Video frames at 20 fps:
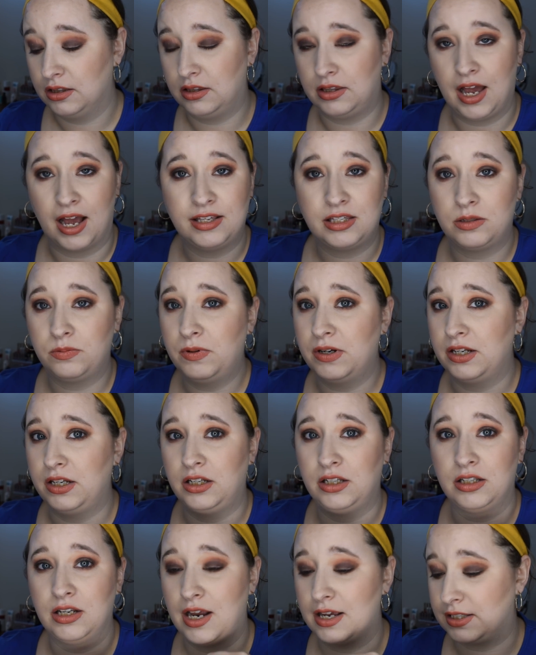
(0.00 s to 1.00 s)
that's
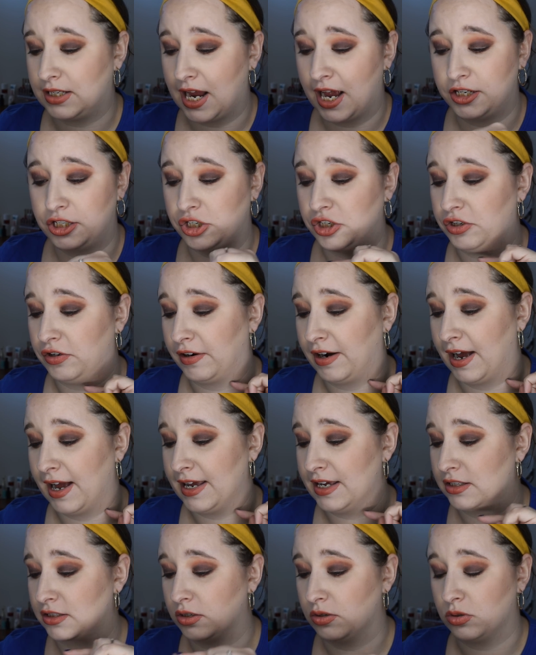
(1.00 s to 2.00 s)
what is catching your
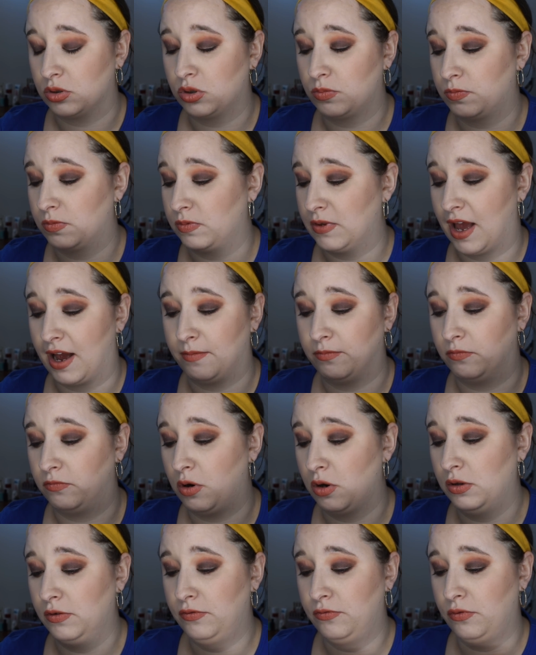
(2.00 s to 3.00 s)
eye, is that
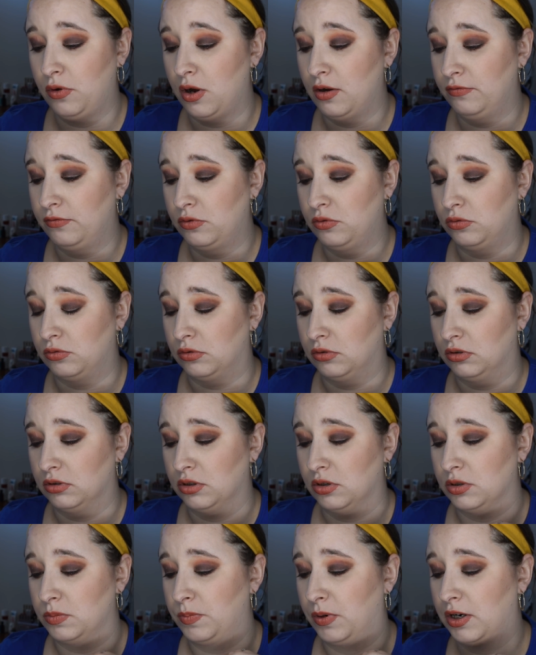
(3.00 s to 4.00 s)
row of Cool,
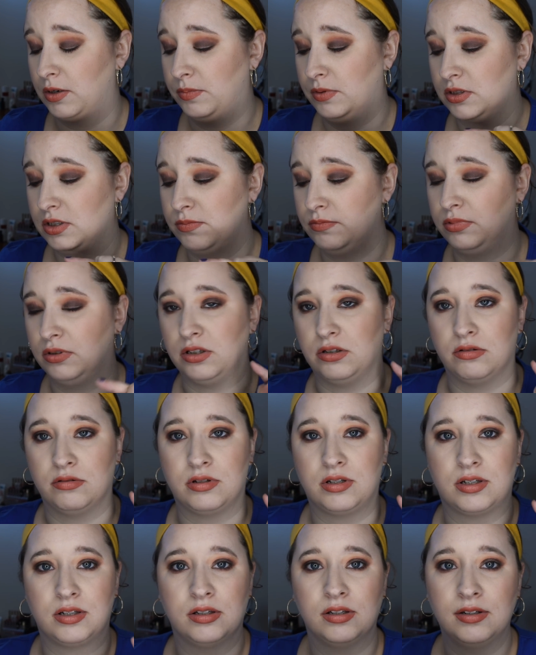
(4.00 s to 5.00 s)
those purples and
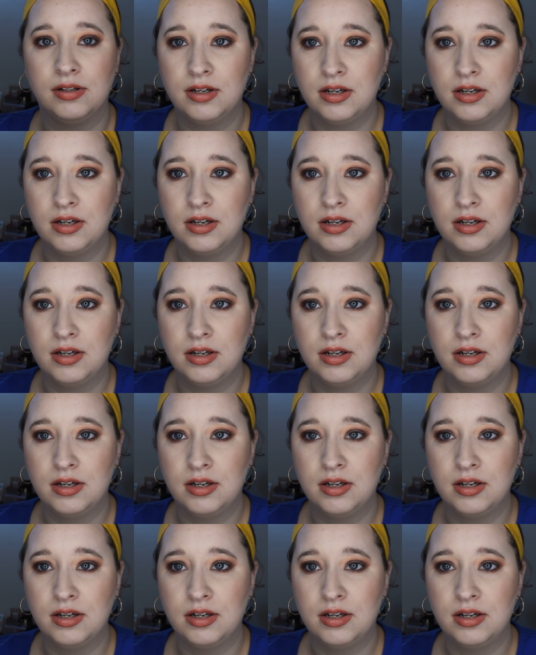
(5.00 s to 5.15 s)
blues.